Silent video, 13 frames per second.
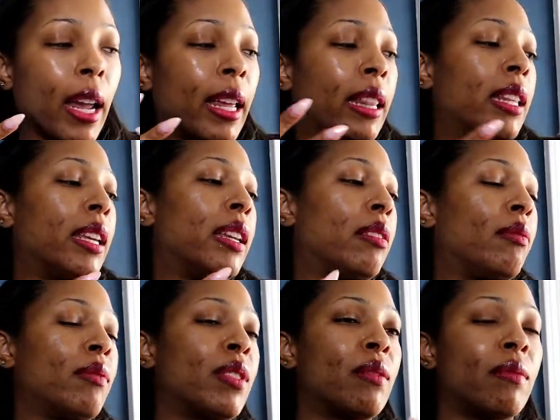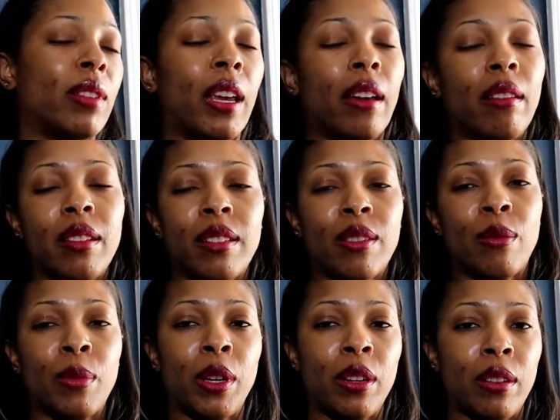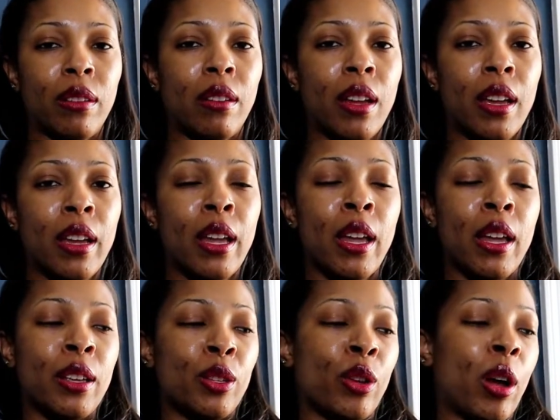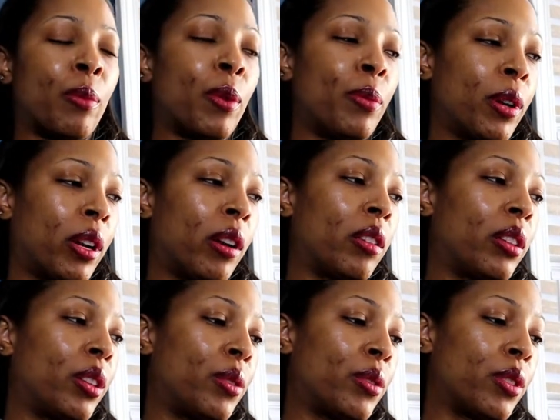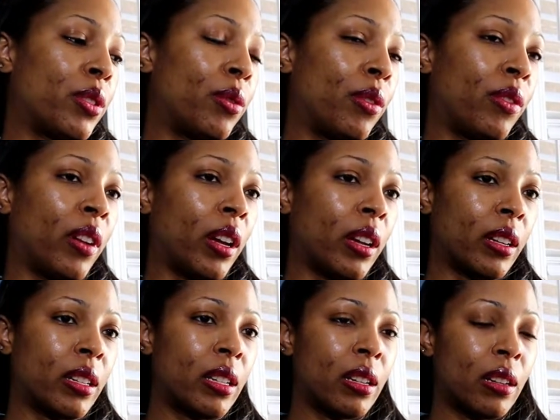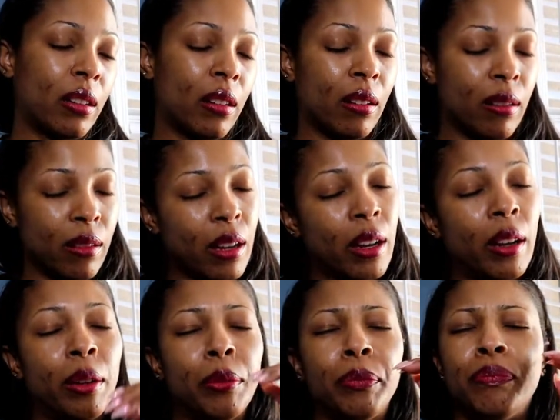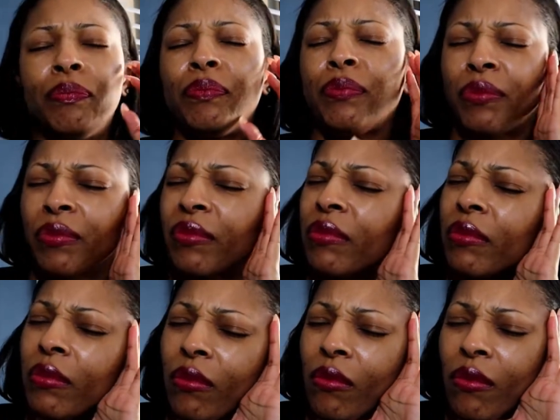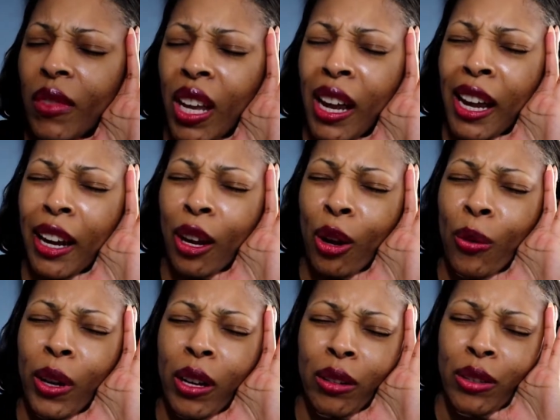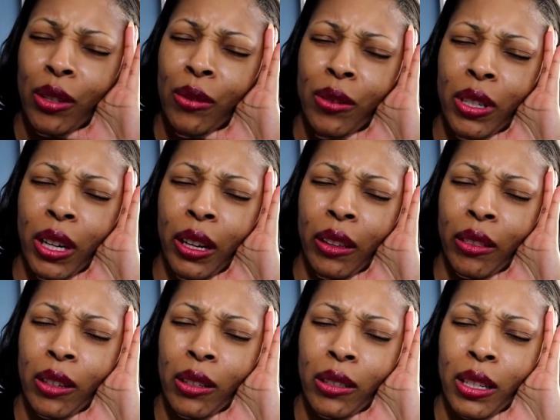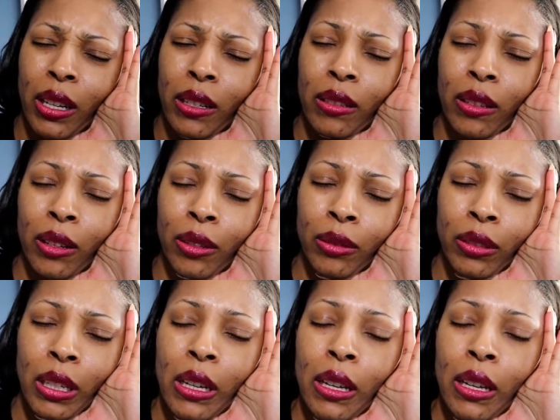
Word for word: And then, yeah, it's going to be good. So I'll be putting all of those into effect. Um, I got to go in on Tuesday and Thursday. So